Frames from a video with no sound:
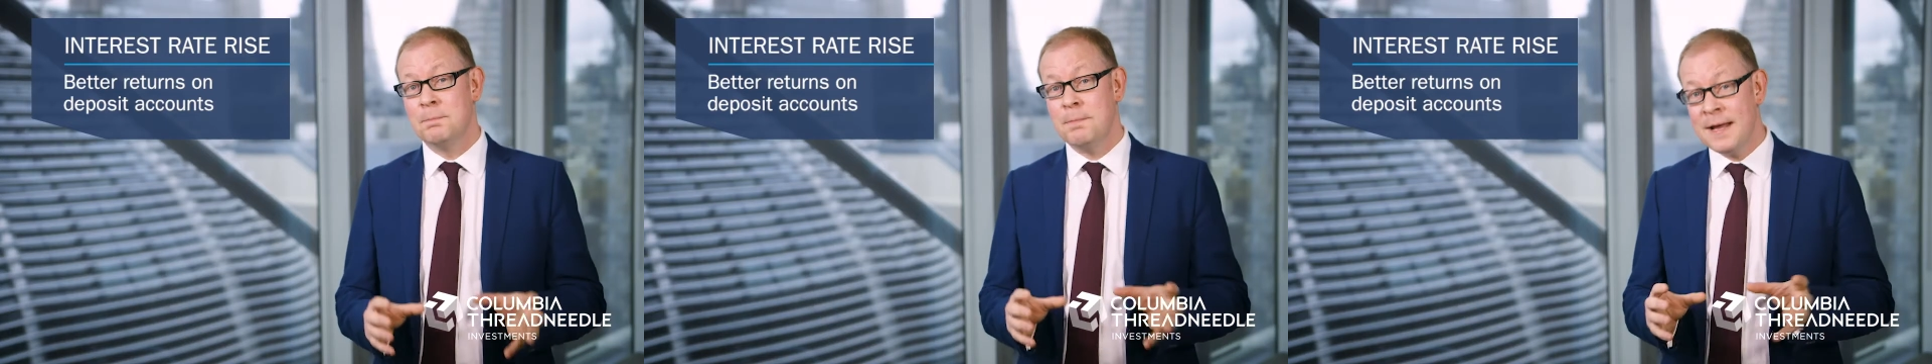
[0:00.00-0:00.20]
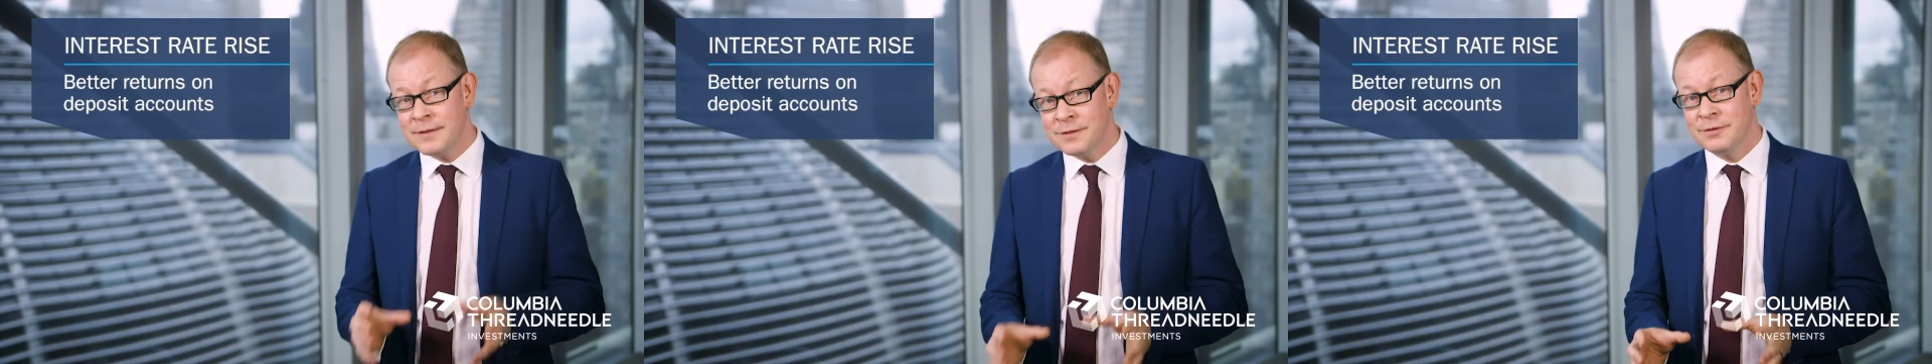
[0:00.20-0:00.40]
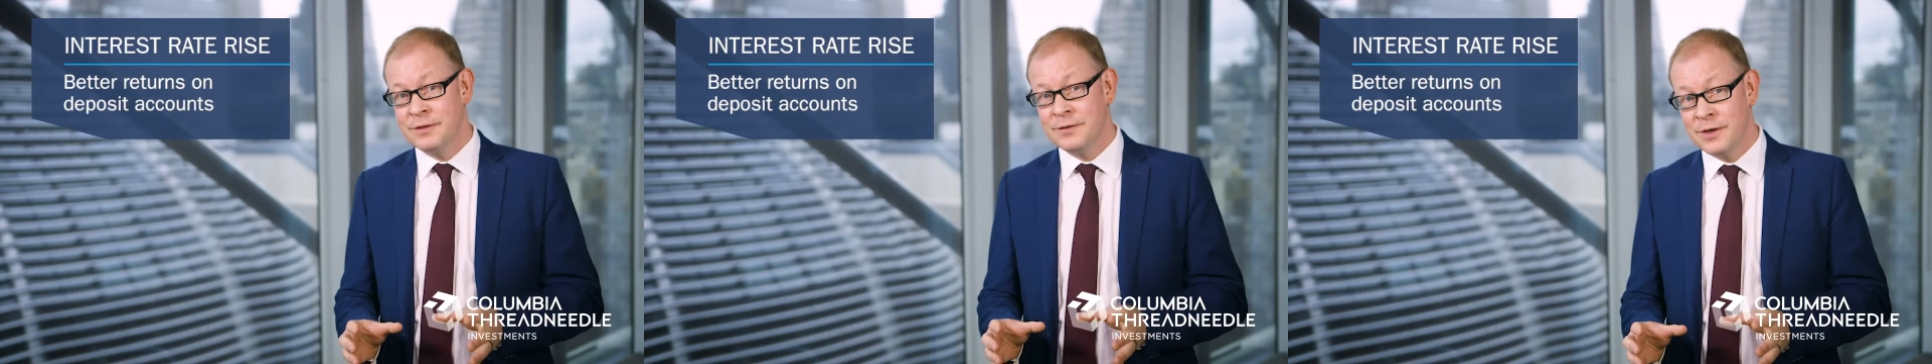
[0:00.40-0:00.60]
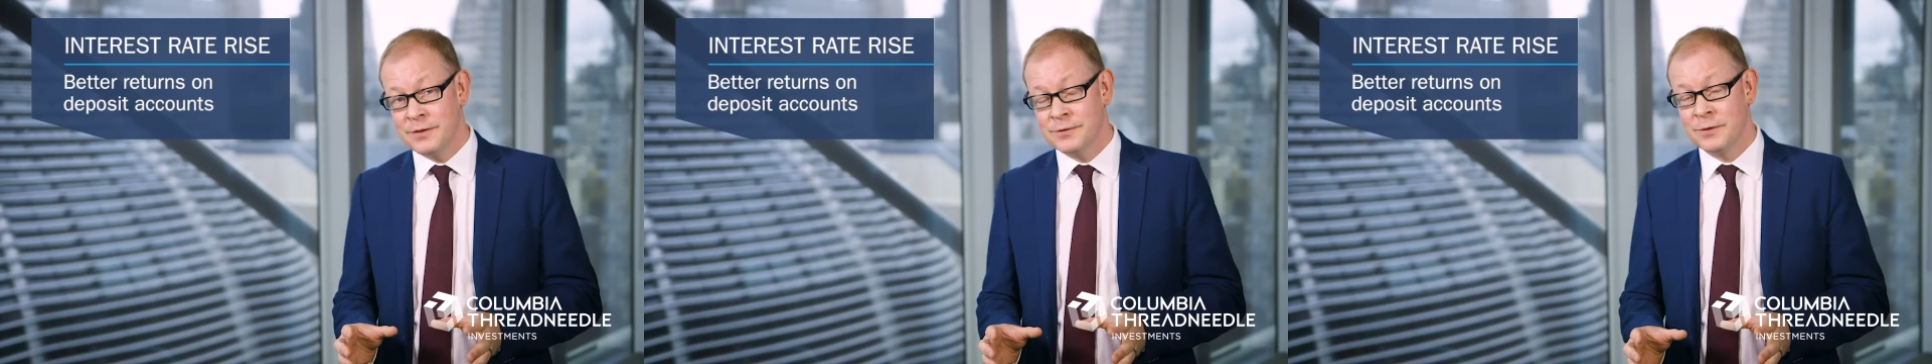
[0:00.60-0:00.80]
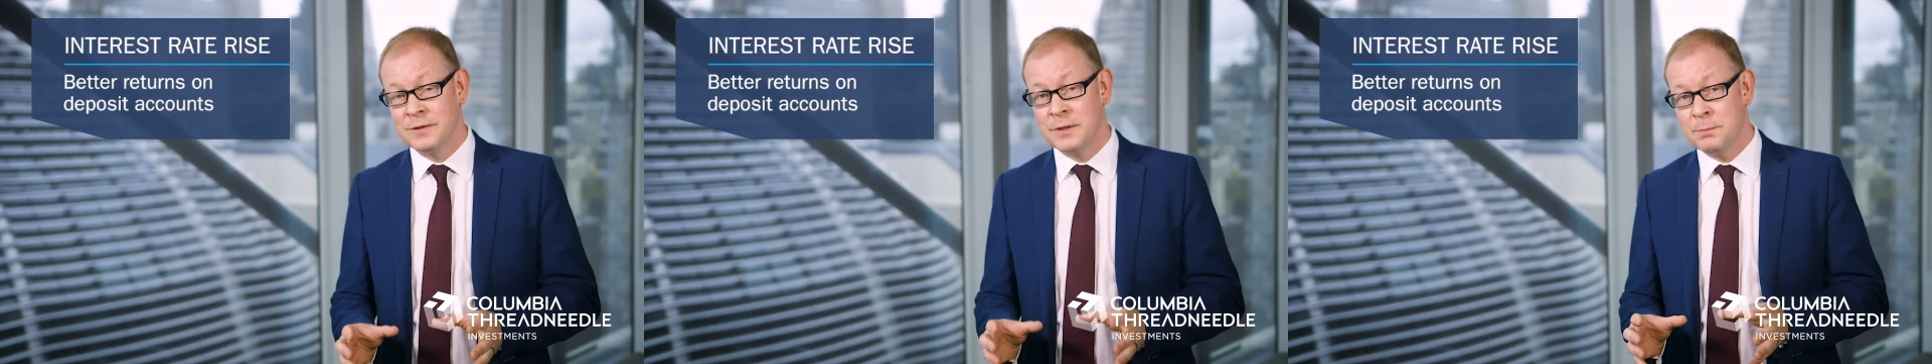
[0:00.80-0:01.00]
better
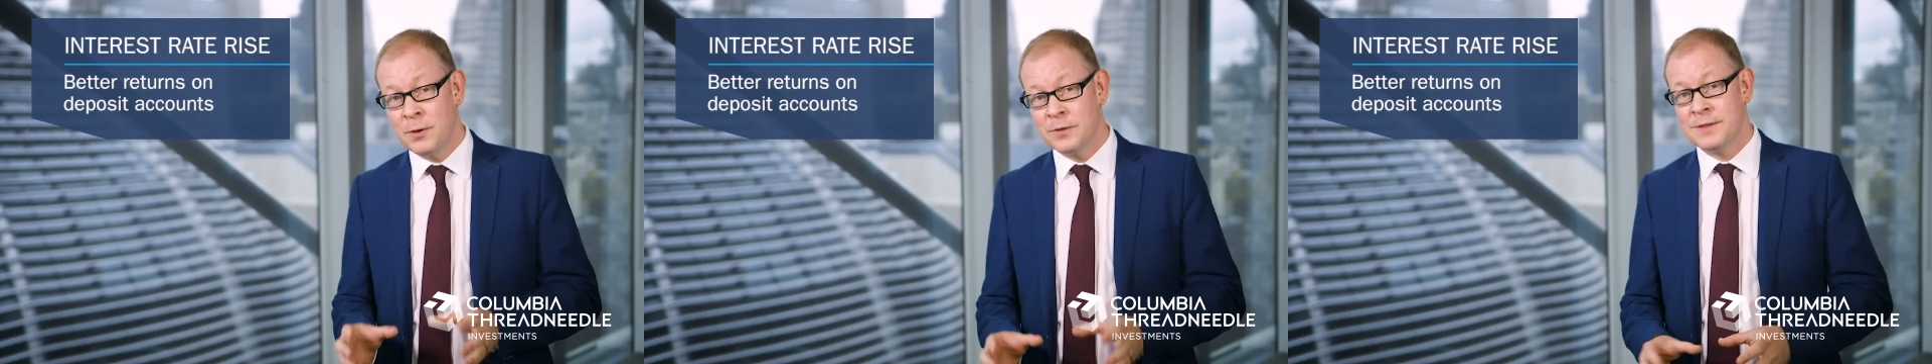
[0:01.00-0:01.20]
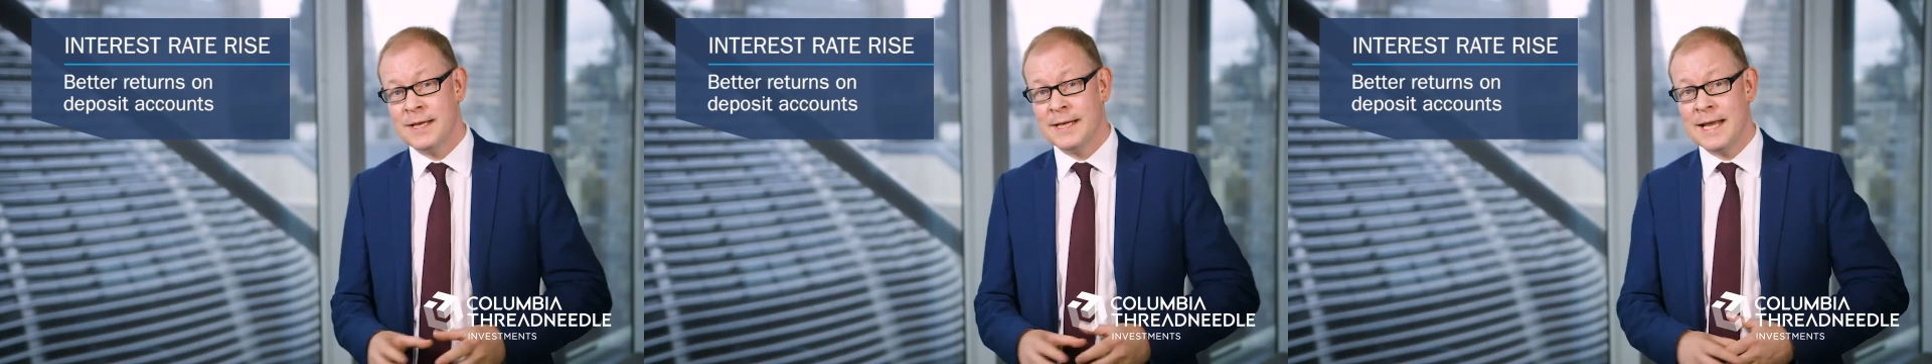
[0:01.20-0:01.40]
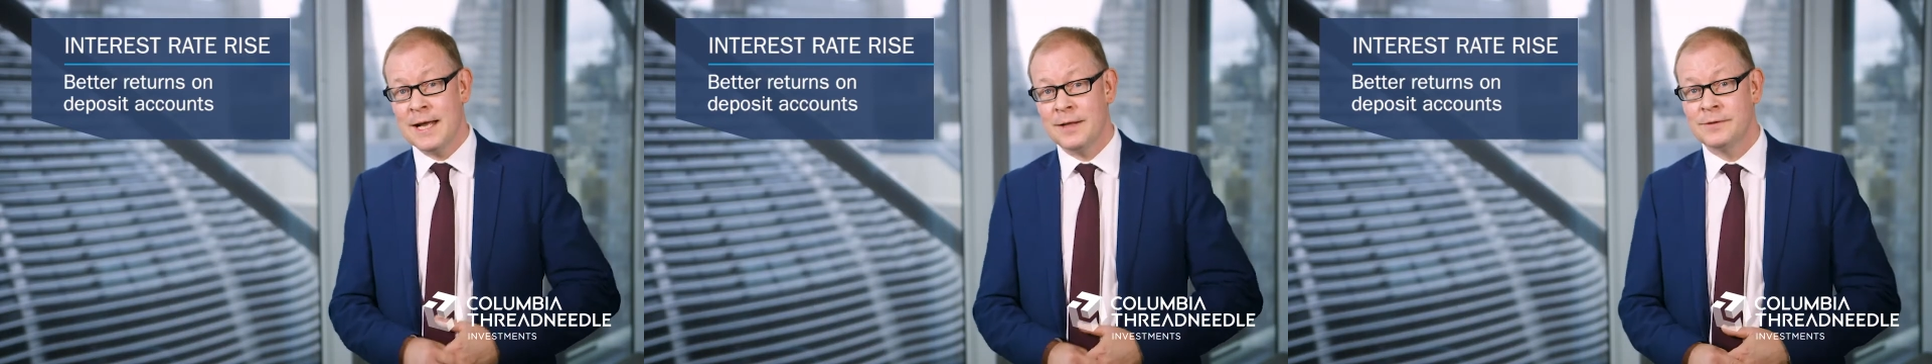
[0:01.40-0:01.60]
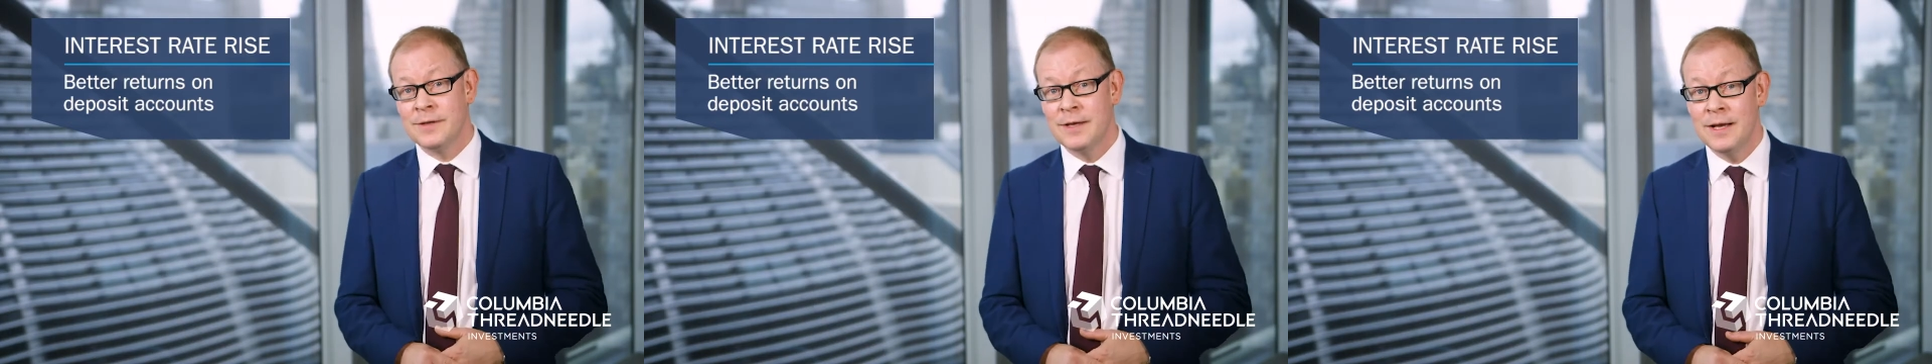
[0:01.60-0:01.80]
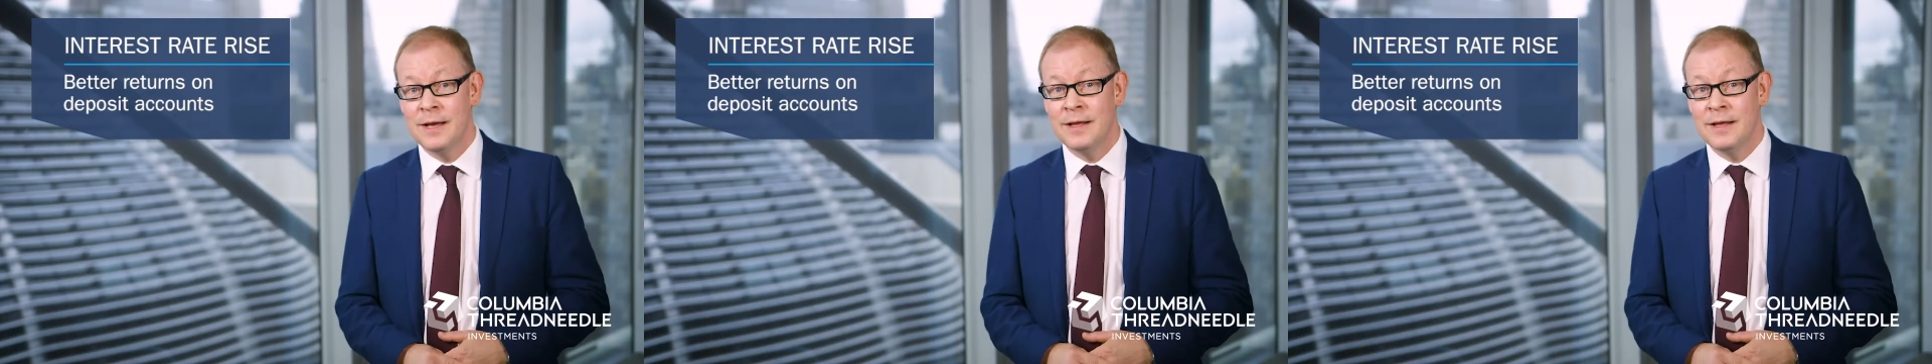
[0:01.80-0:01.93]
returns on deposit accounts,